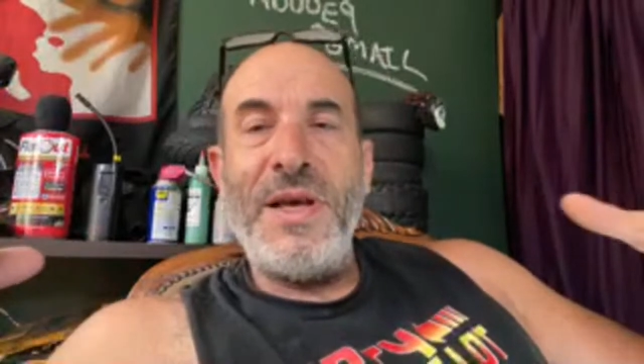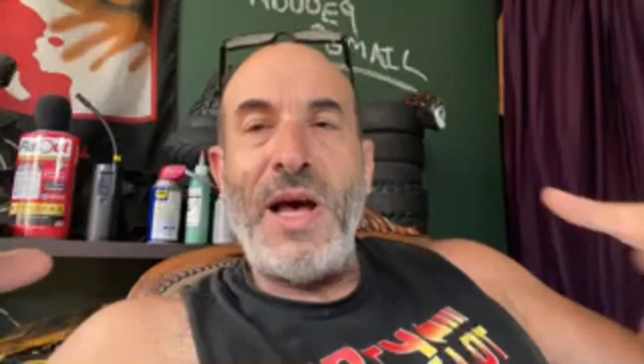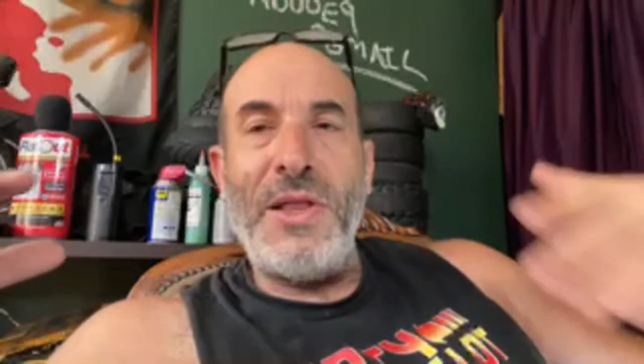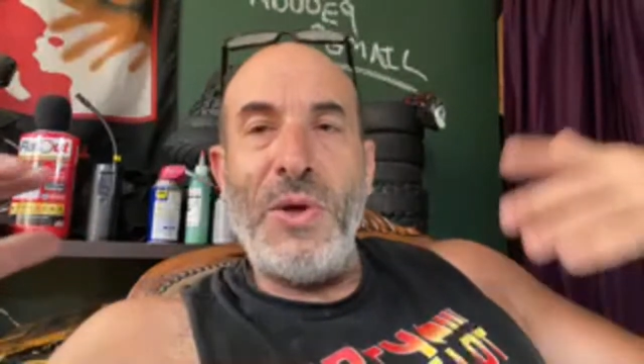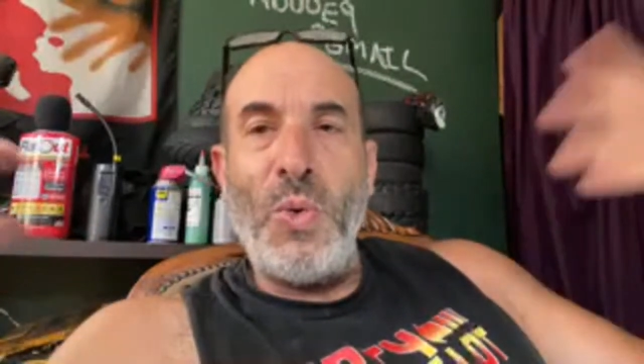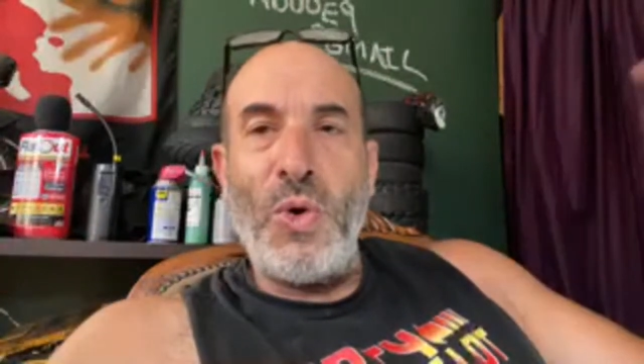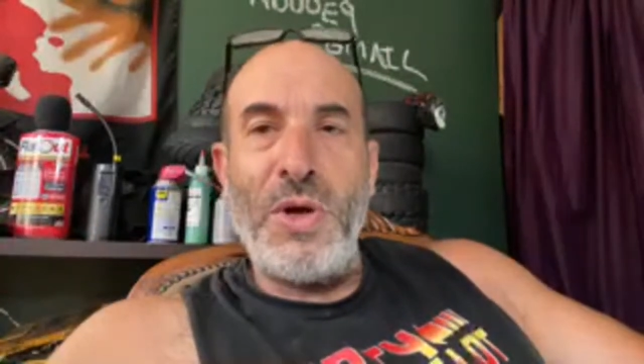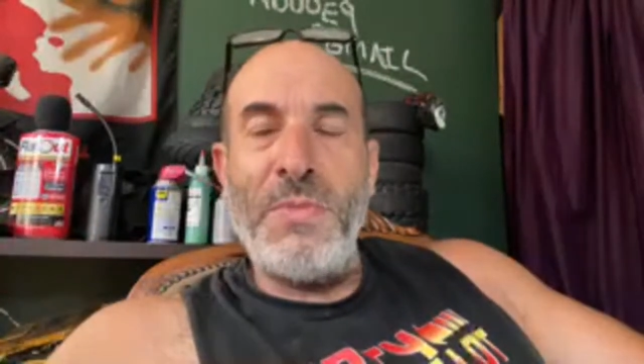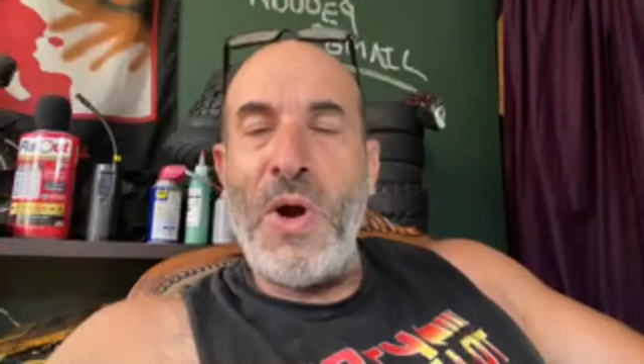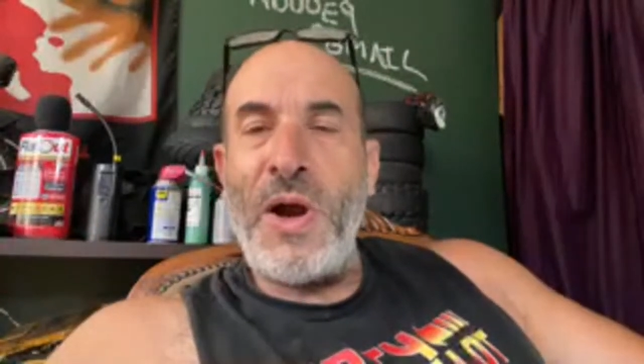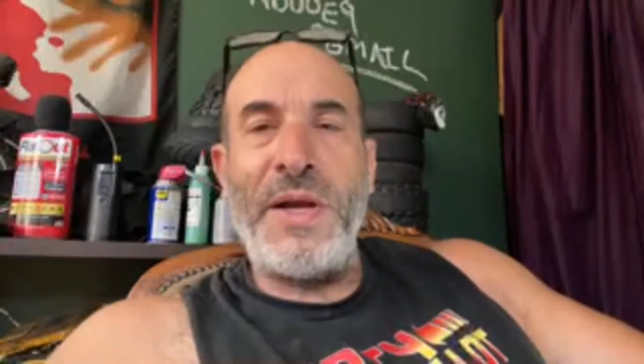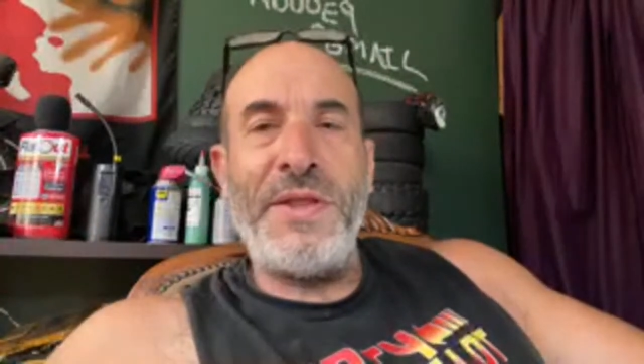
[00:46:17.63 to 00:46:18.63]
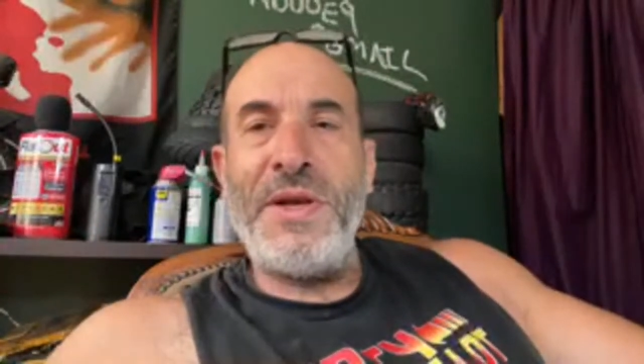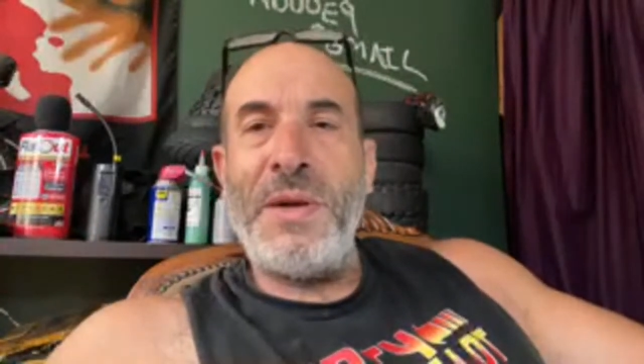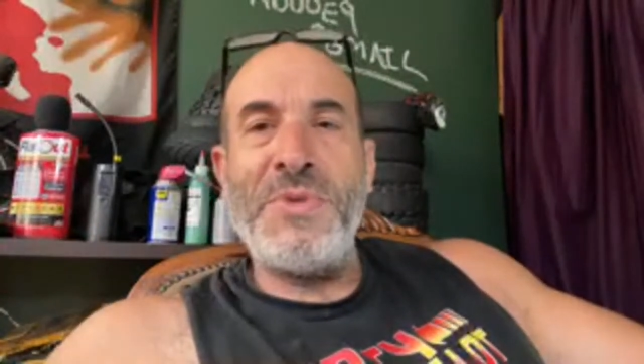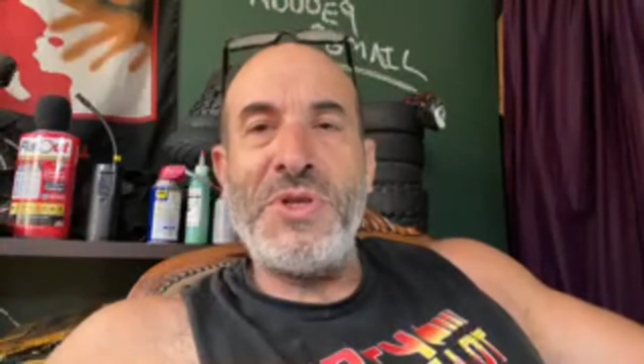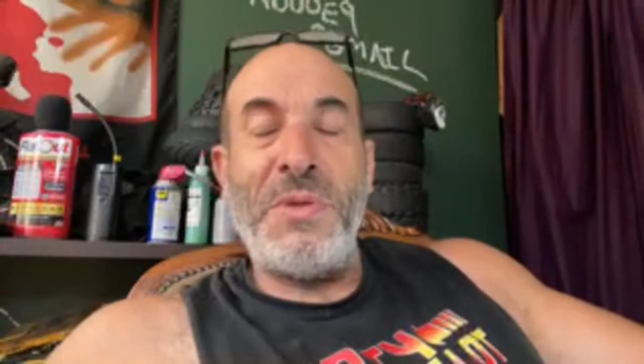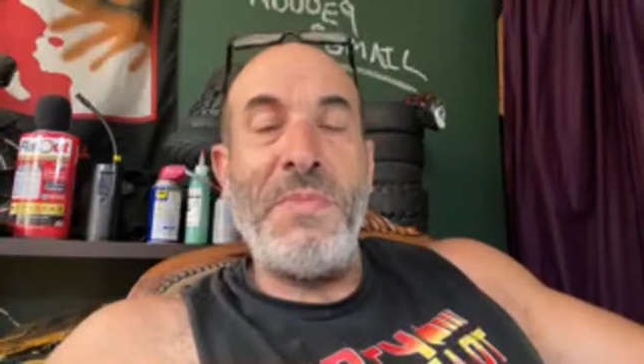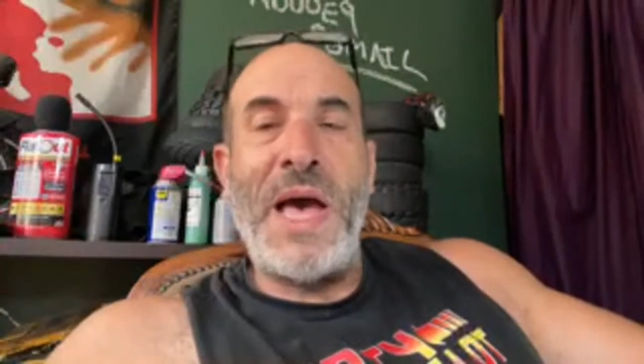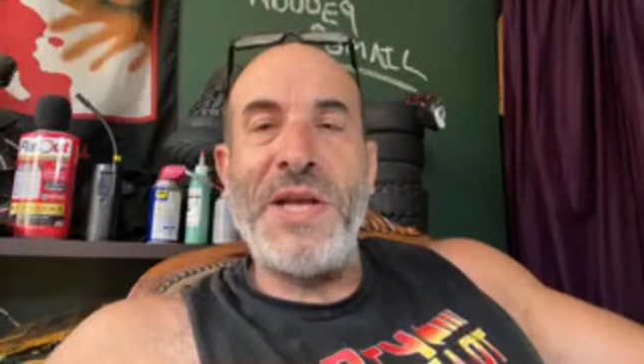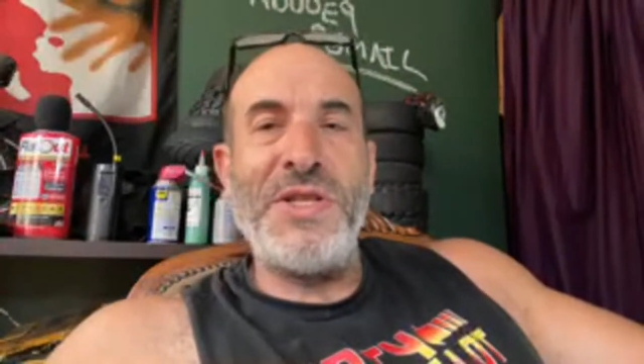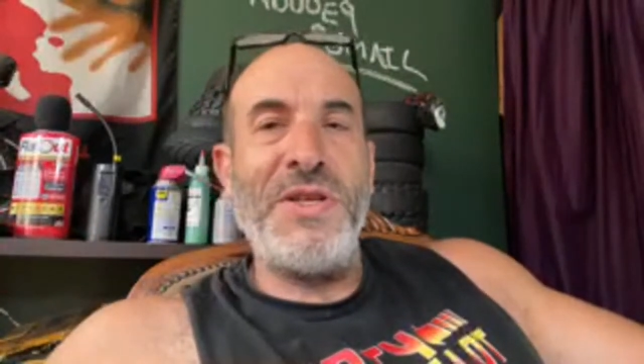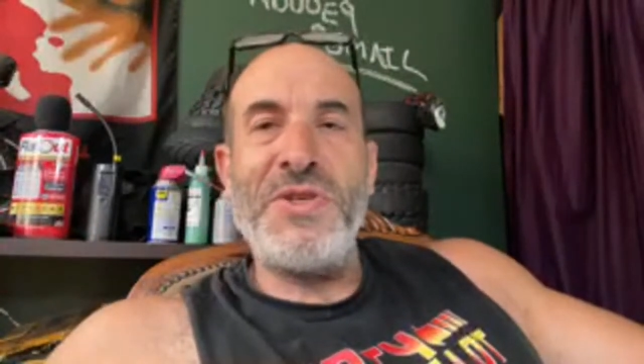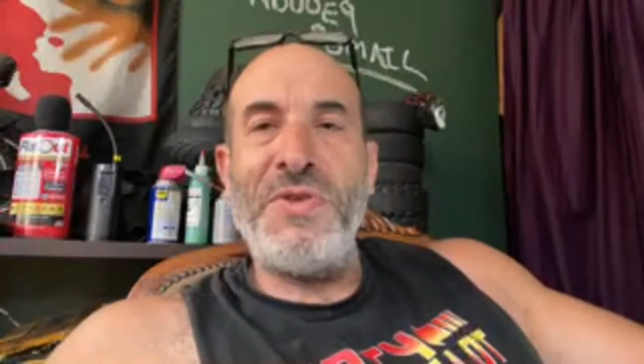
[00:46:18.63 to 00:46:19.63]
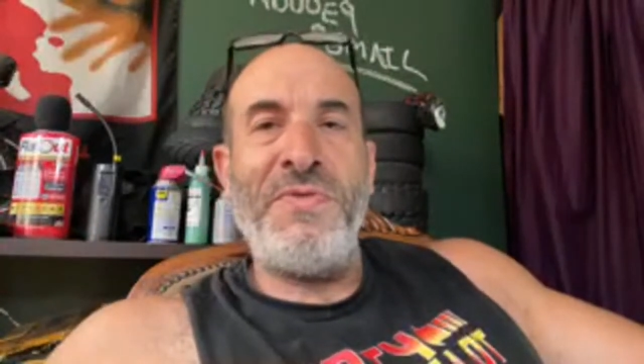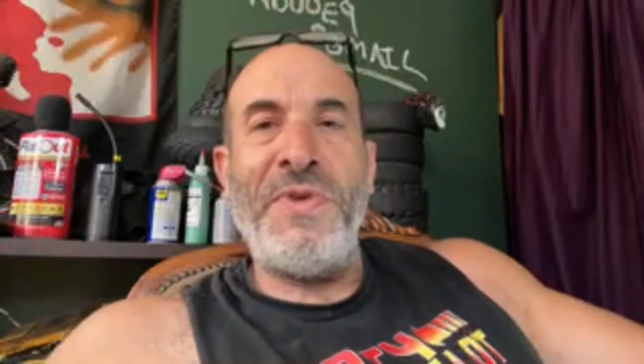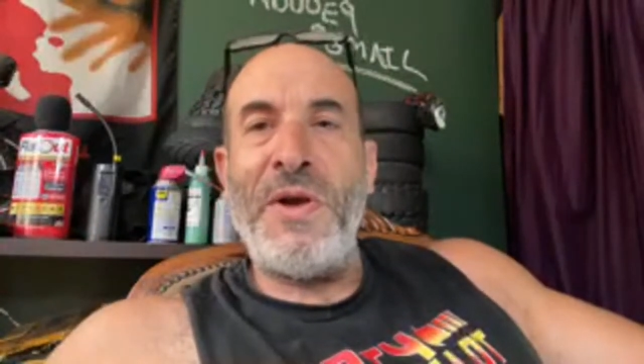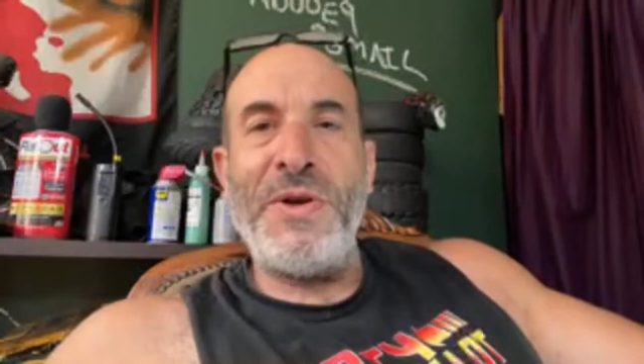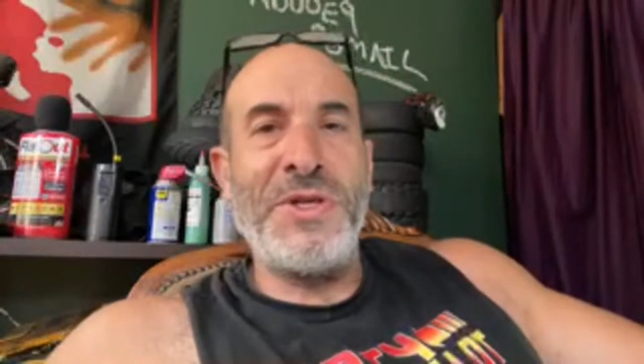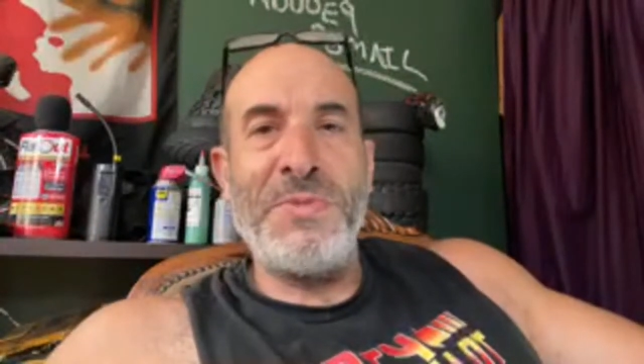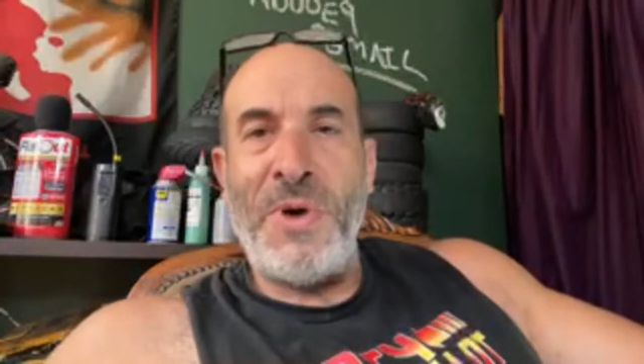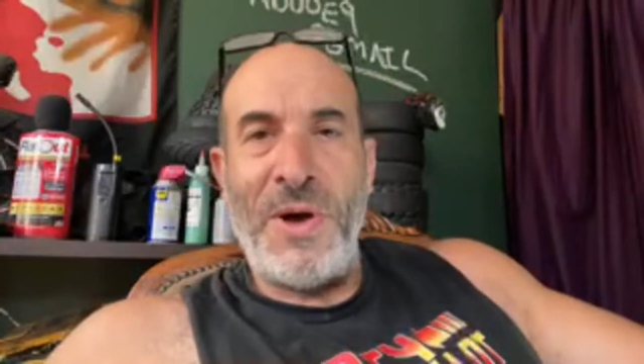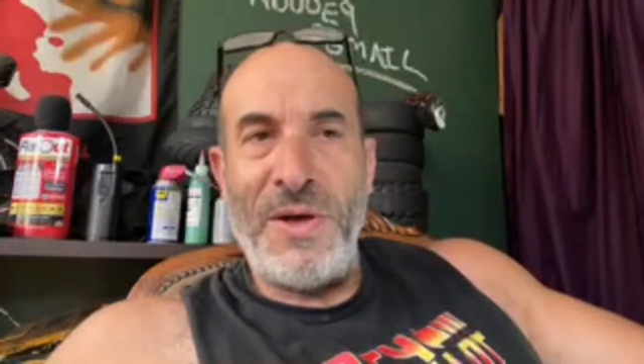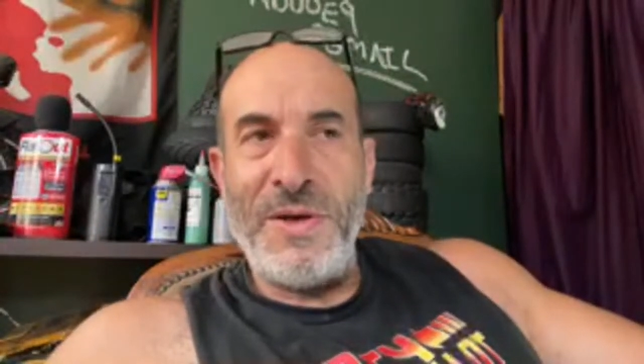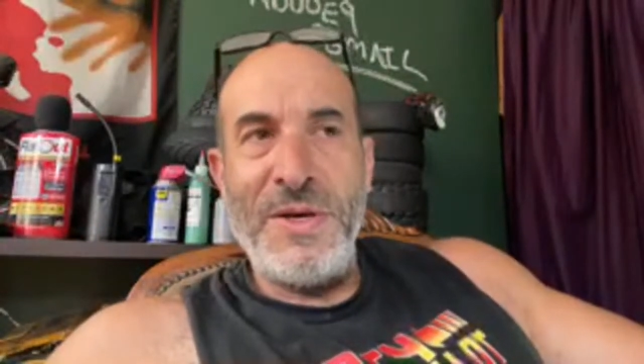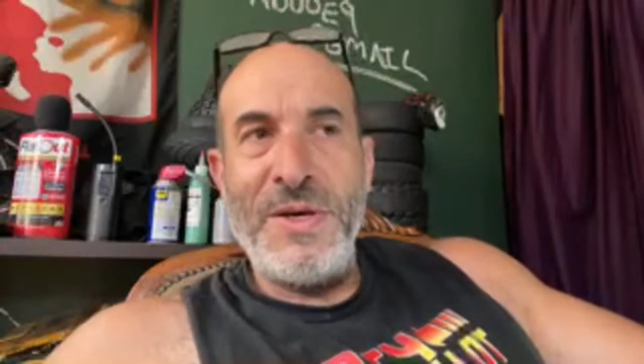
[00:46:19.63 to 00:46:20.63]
on the world market there, I'm still imagining they're still very small.